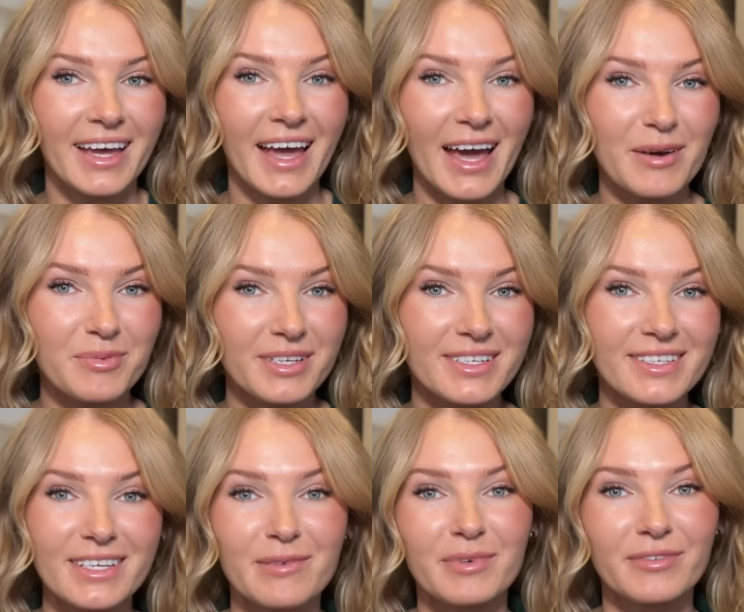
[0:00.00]
Happy
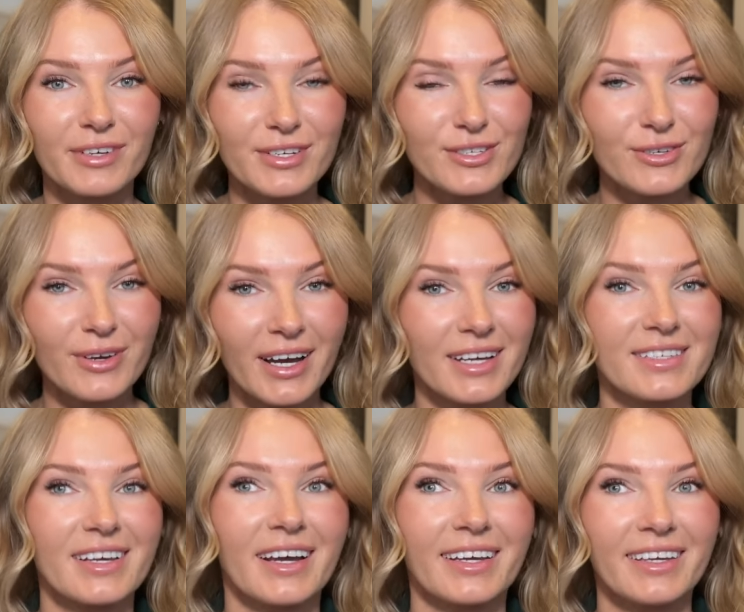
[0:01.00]
December 1st, you guys.
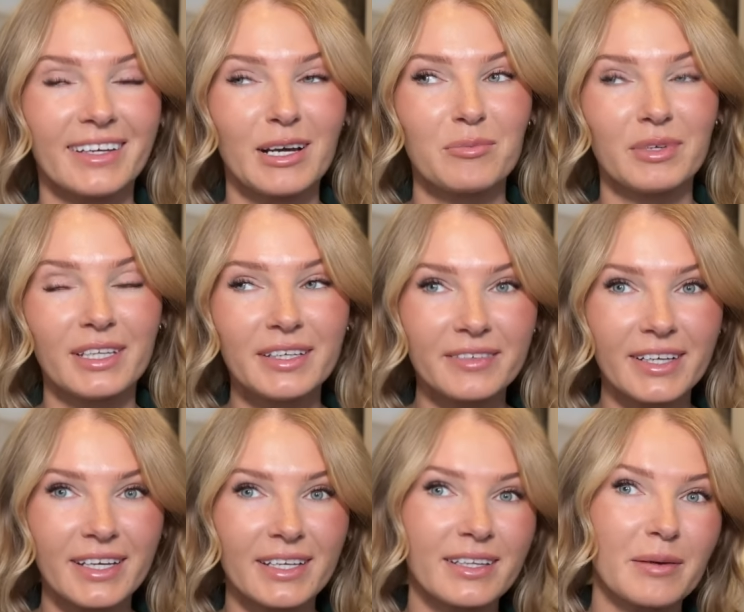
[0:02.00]
I cannot believe
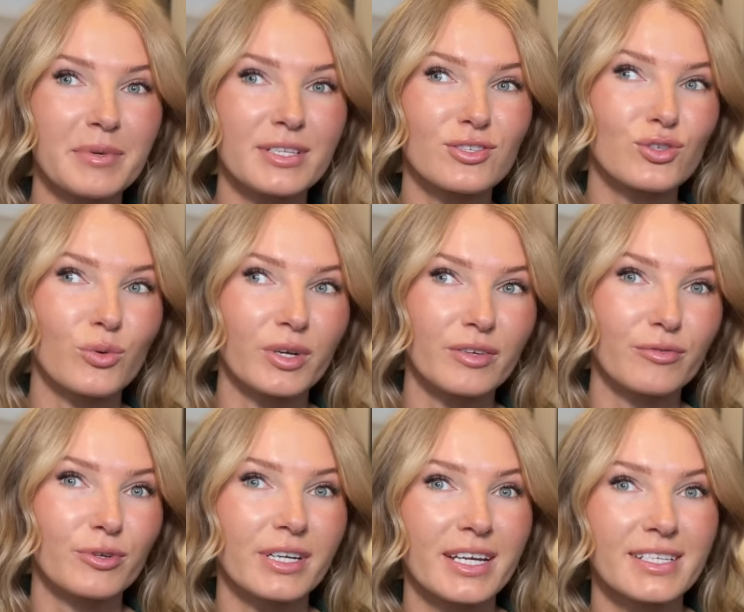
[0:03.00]
it. That means
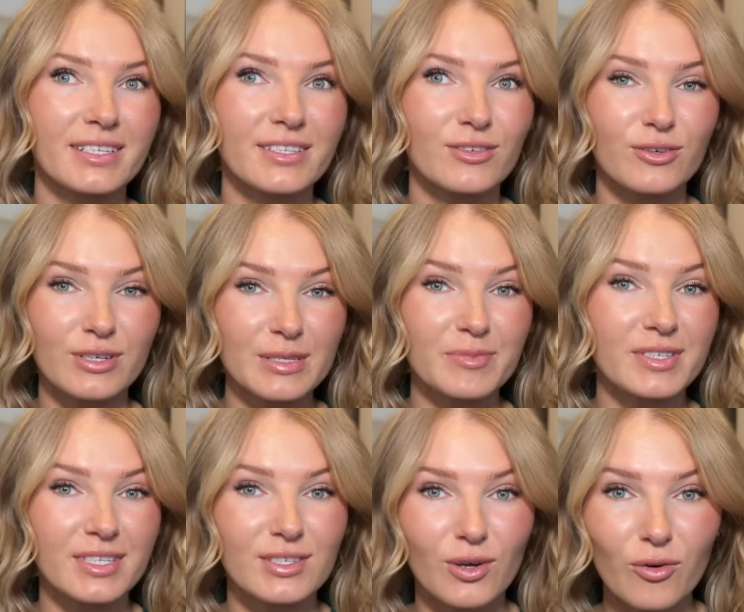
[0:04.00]
24 days until Christmas
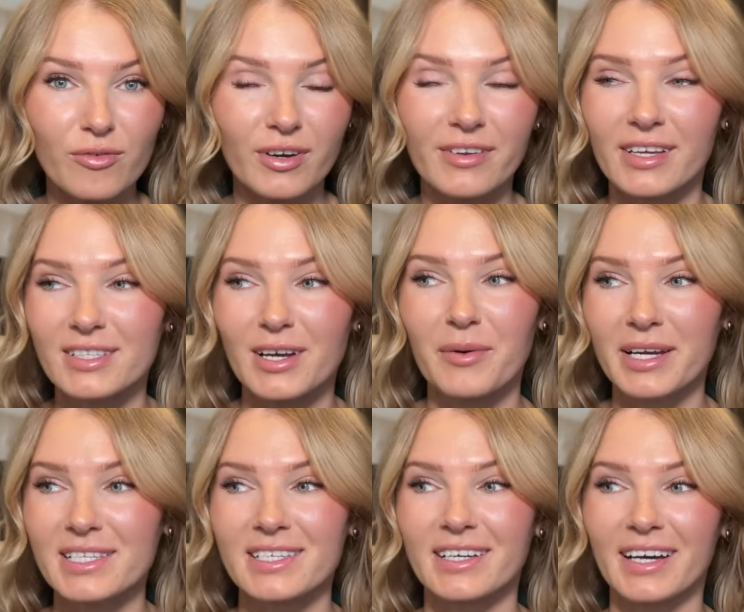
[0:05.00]
is over. That's how I
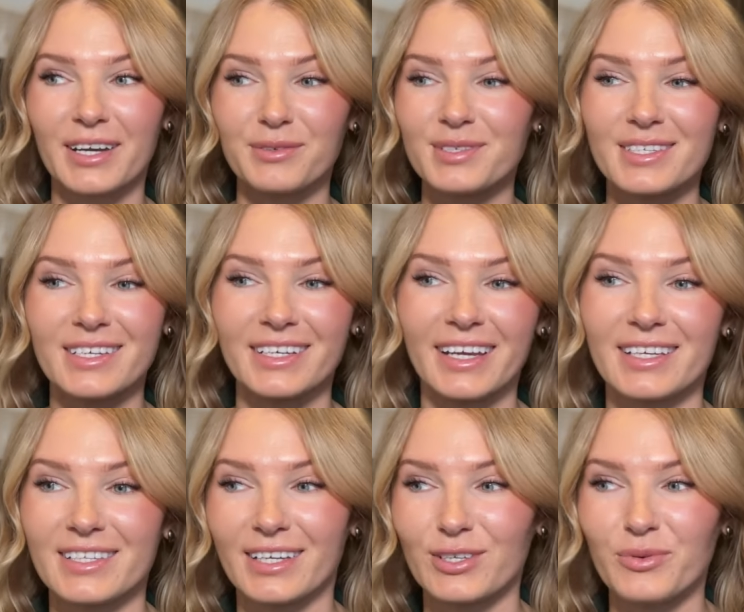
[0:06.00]
see it. I don't see it as
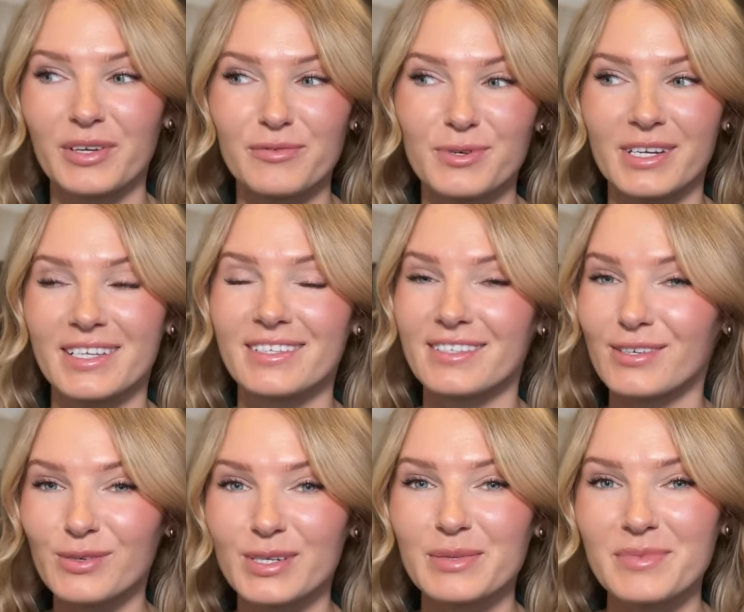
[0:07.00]
like 24 days until
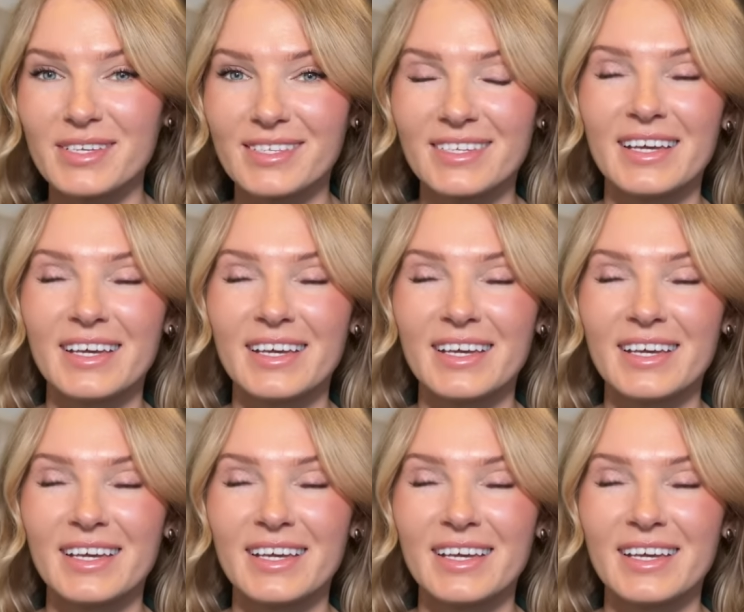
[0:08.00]
Christmas,